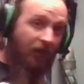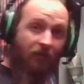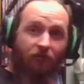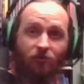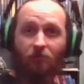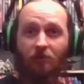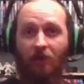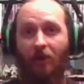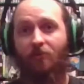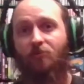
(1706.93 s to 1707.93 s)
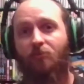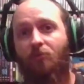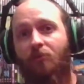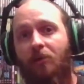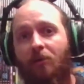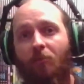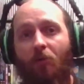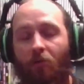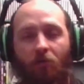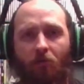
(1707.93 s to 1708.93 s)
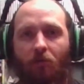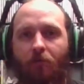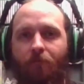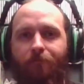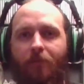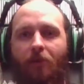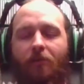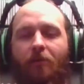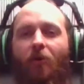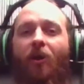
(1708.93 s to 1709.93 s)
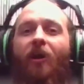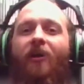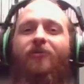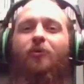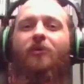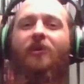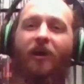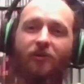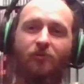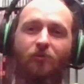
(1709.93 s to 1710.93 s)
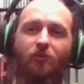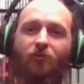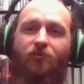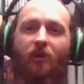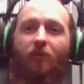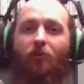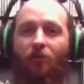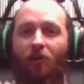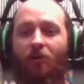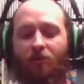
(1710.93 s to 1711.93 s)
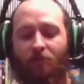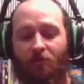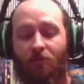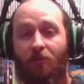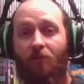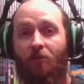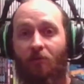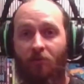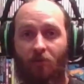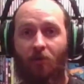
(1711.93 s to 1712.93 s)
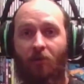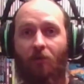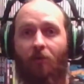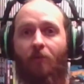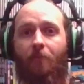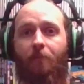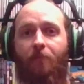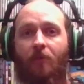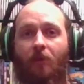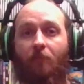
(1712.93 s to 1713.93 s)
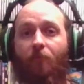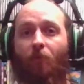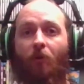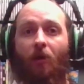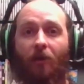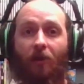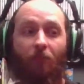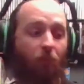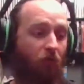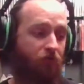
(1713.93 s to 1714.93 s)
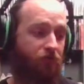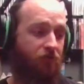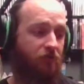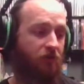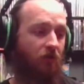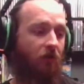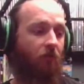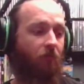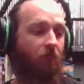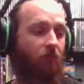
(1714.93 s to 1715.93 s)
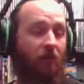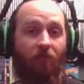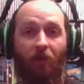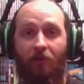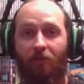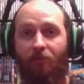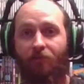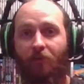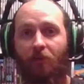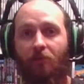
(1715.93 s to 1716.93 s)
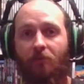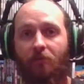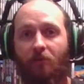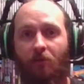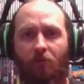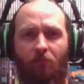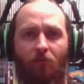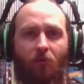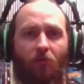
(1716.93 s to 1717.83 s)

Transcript: to the actual DMR, or not DMR, to the actual Cybergun uh, M4 I had purchased. Evike does sell it. I don't know.